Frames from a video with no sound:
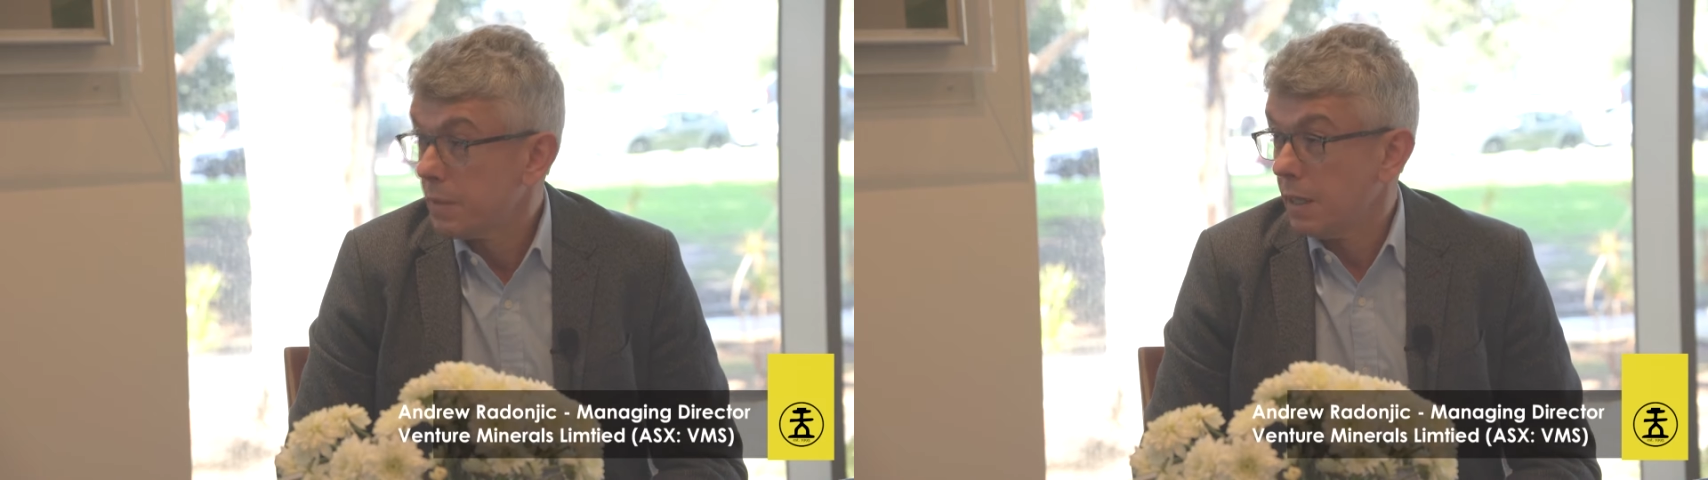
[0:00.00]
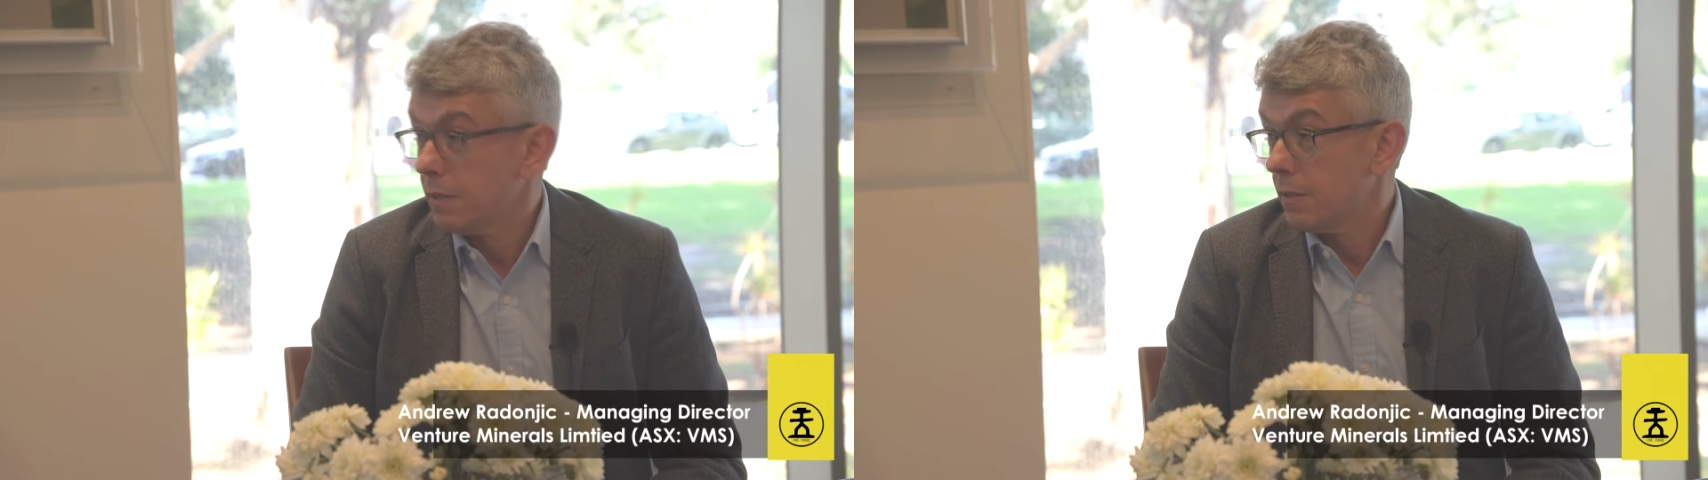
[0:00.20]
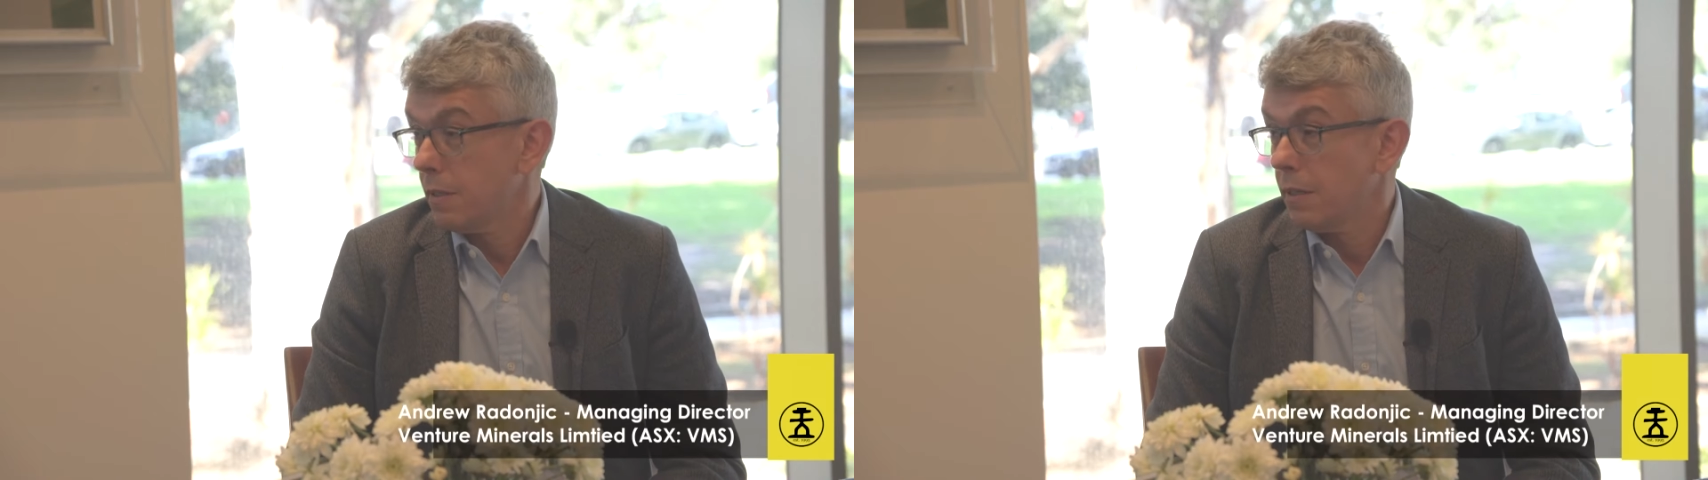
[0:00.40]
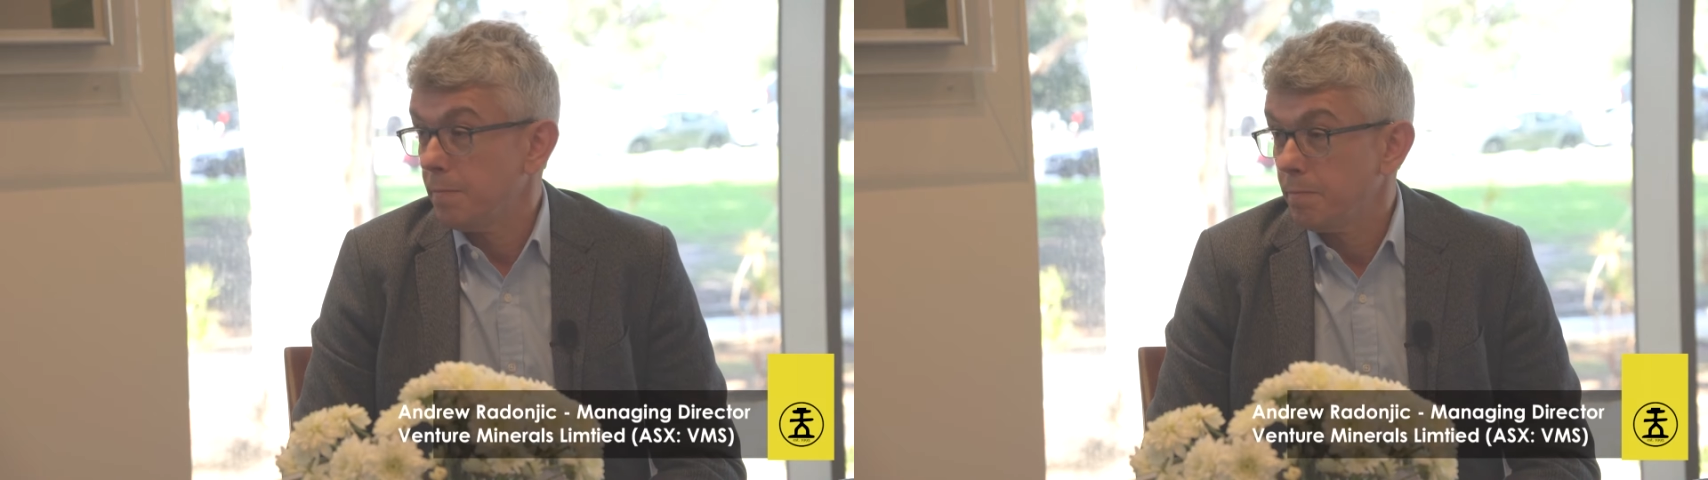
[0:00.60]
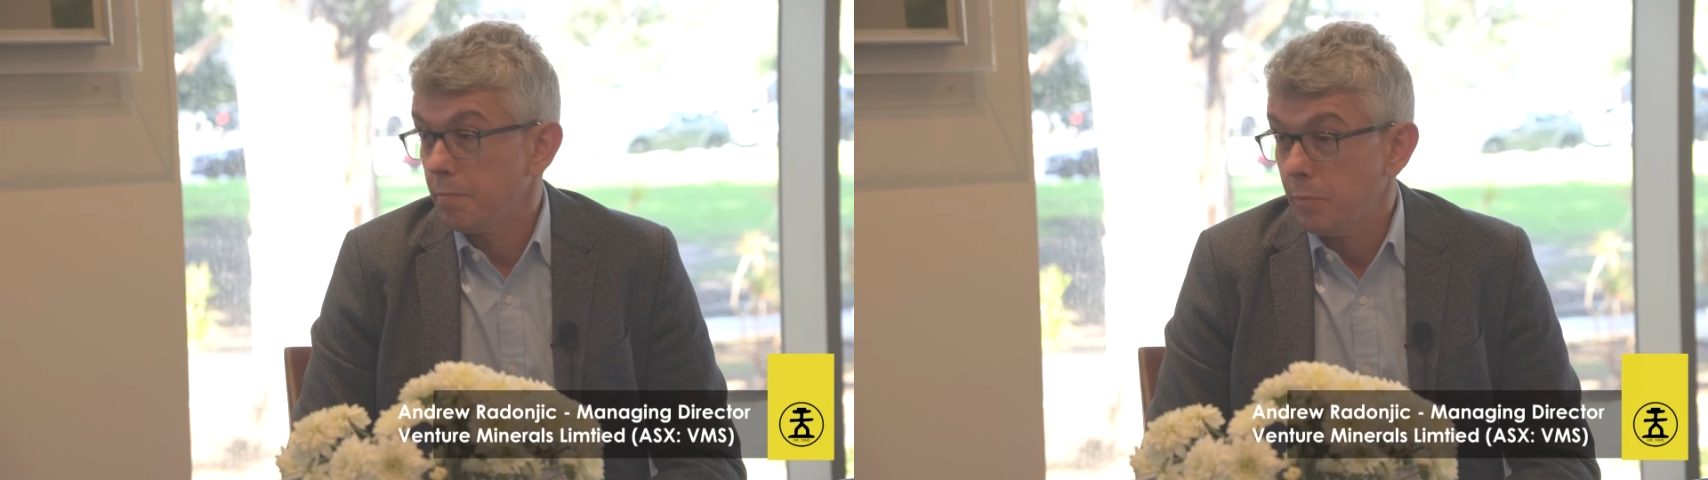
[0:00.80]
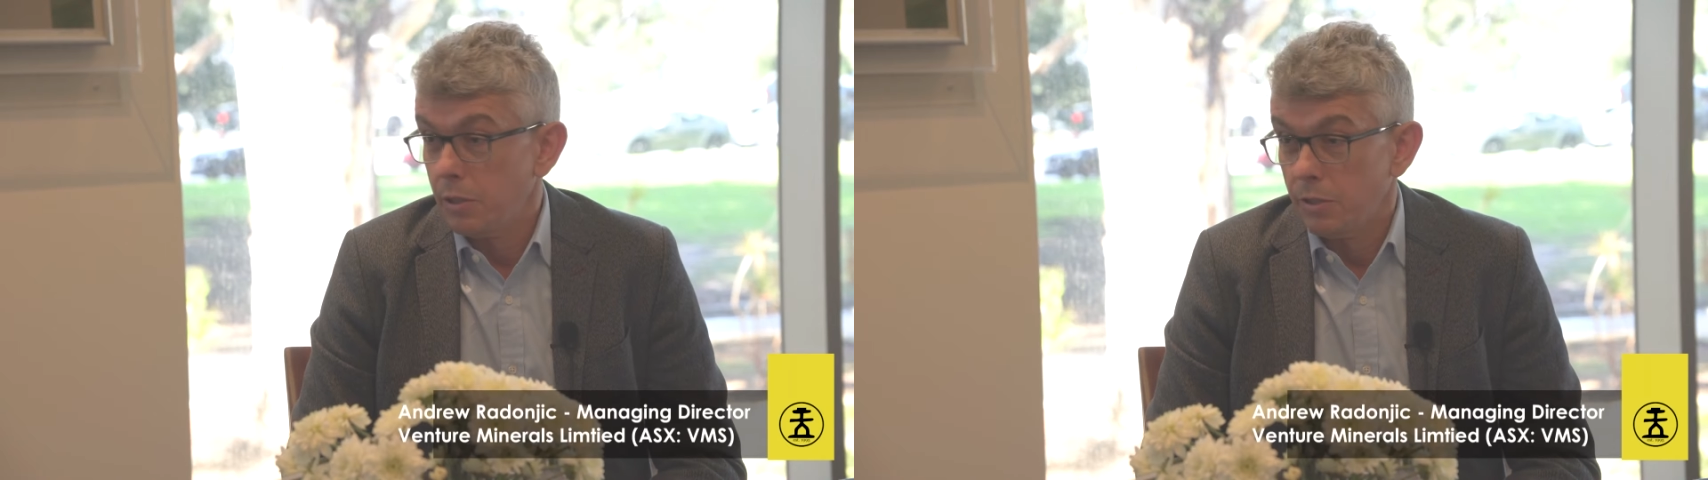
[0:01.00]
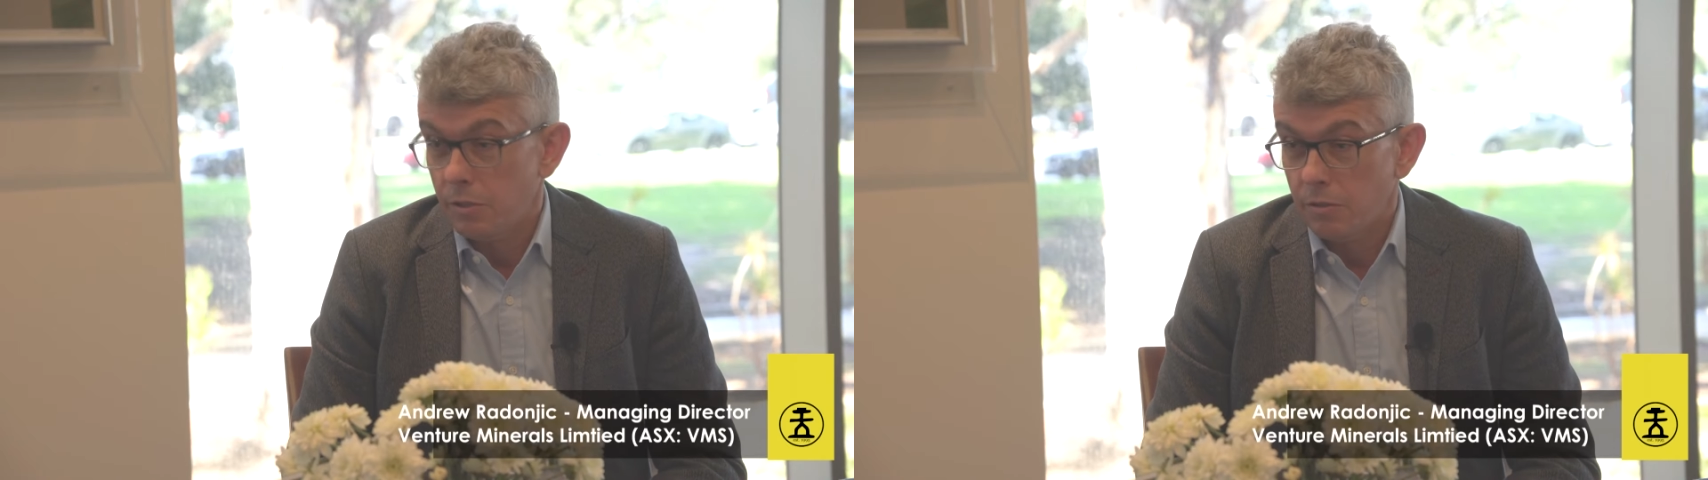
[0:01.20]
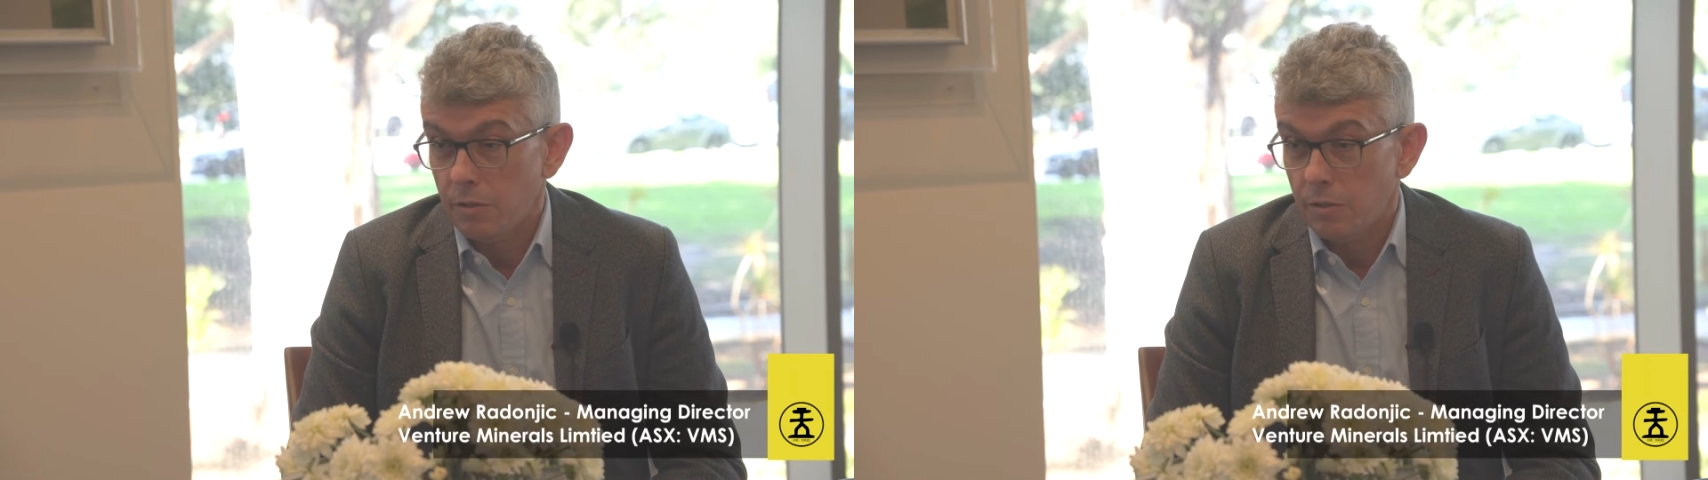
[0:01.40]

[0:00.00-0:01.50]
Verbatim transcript: That, um, but you,